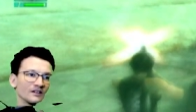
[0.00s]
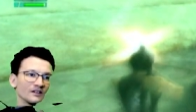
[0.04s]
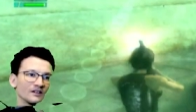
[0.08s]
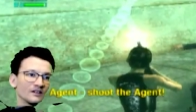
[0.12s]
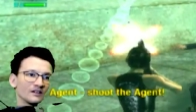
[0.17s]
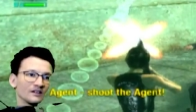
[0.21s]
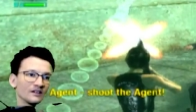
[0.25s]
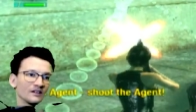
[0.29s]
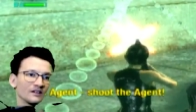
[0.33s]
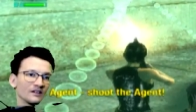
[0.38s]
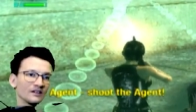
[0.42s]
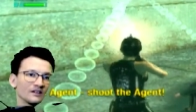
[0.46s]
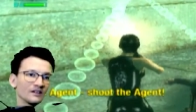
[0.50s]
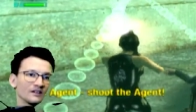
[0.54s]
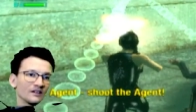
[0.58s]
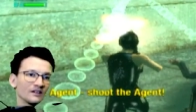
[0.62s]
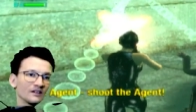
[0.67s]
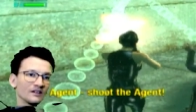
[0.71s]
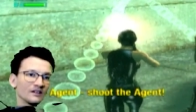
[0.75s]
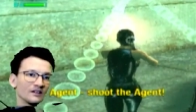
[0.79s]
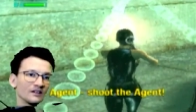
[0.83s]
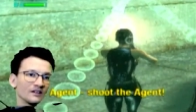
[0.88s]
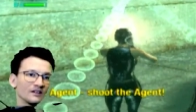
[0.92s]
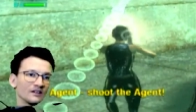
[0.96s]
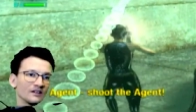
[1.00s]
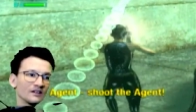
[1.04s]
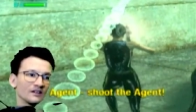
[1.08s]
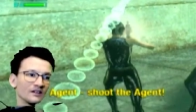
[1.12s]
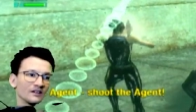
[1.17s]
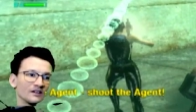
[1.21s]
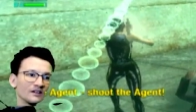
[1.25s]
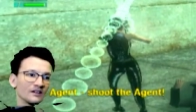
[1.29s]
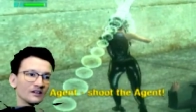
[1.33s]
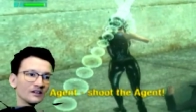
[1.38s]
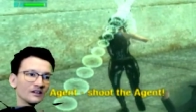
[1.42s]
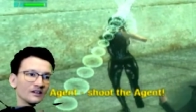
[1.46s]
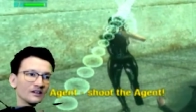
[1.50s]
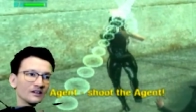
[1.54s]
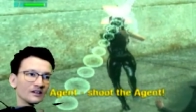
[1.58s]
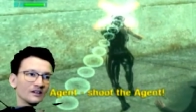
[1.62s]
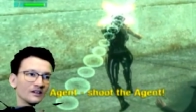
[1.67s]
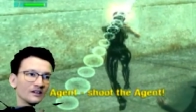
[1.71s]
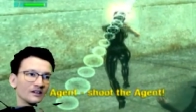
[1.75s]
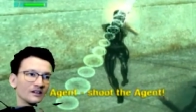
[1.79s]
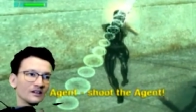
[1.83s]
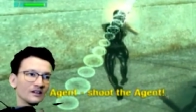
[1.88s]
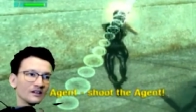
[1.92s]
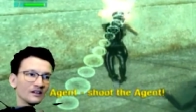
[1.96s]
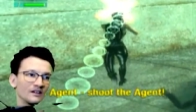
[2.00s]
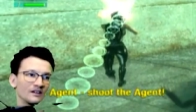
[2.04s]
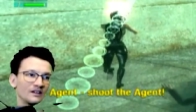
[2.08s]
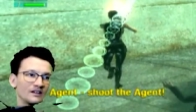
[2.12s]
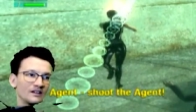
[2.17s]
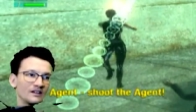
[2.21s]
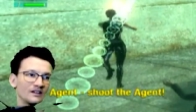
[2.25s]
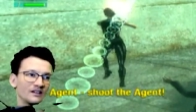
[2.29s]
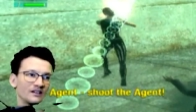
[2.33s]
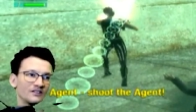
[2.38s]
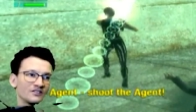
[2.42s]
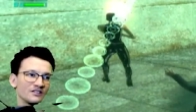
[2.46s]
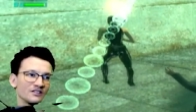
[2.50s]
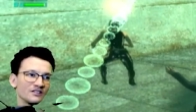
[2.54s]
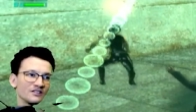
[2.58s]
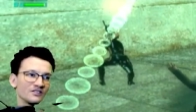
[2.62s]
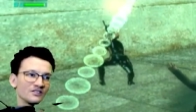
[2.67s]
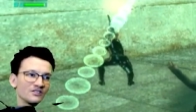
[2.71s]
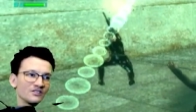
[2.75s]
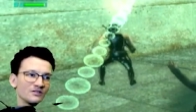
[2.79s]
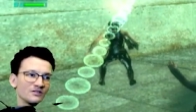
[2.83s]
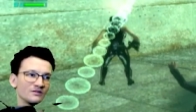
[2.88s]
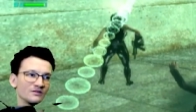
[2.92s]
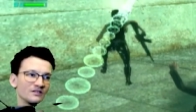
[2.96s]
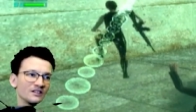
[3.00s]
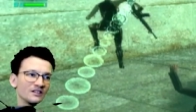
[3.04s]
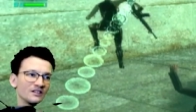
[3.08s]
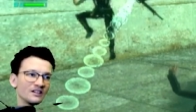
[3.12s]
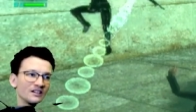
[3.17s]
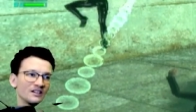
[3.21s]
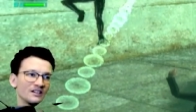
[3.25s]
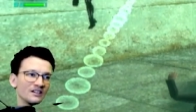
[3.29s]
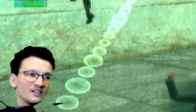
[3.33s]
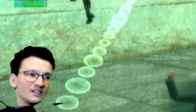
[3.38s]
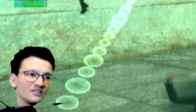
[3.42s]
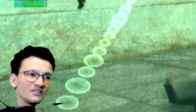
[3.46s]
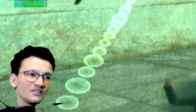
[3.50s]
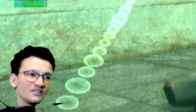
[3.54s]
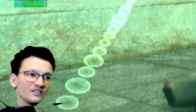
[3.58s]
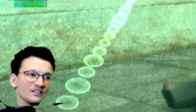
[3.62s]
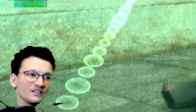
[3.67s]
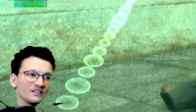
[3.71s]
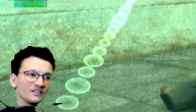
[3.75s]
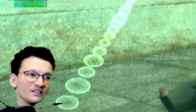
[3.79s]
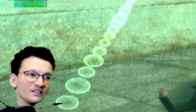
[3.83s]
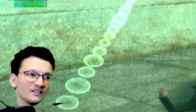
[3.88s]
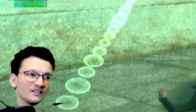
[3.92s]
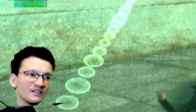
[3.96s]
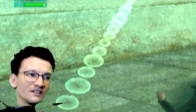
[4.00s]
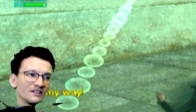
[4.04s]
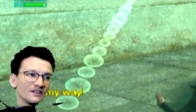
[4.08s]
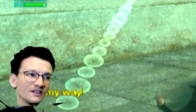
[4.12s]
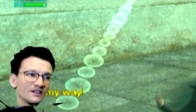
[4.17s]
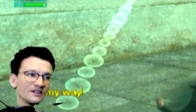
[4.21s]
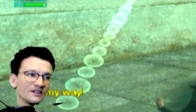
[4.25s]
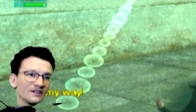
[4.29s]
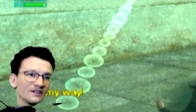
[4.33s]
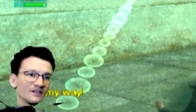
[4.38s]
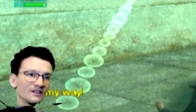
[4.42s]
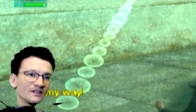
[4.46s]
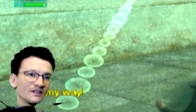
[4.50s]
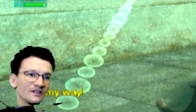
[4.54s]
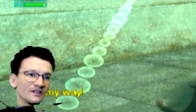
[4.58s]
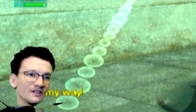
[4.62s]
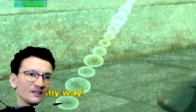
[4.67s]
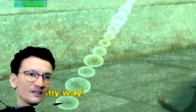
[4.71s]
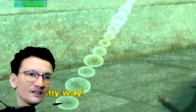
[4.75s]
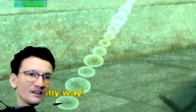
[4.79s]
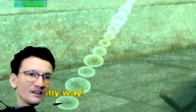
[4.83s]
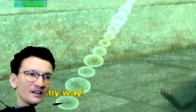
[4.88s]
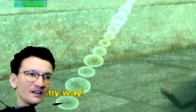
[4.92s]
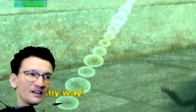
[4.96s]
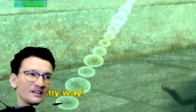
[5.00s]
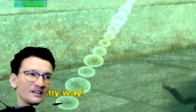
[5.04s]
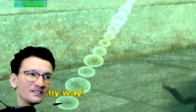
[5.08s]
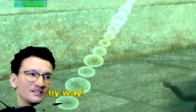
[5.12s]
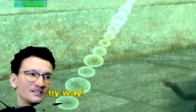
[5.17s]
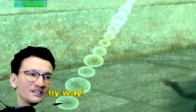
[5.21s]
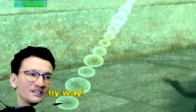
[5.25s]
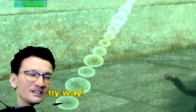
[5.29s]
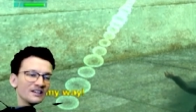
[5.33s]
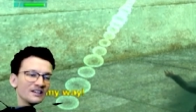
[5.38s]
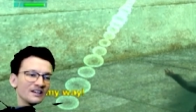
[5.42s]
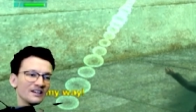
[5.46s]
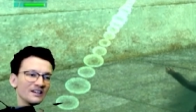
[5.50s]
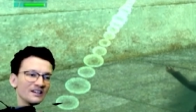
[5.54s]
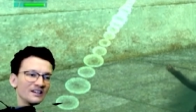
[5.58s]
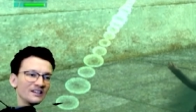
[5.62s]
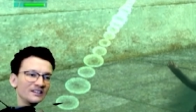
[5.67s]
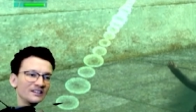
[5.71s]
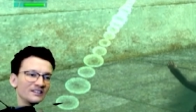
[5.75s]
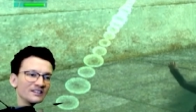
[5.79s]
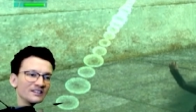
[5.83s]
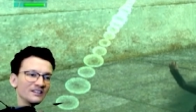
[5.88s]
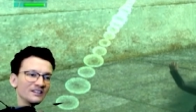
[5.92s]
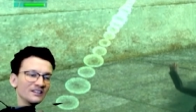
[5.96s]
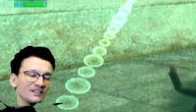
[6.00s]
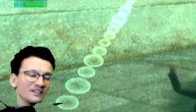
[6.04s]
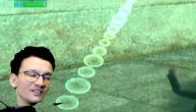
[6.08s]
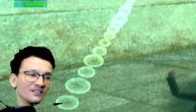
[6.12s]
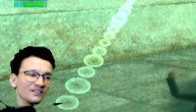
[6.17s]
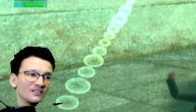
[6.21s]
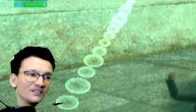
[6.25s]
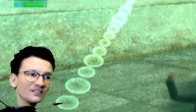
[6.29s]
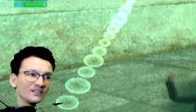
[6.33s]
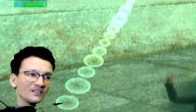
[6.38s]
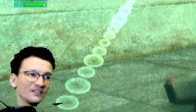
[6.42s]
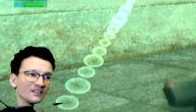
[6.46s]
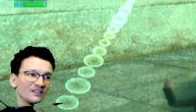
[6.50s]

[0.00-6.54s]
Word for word: The agent! Shoot the agent! Agent, shoot the agent! On my way. AT, ATs!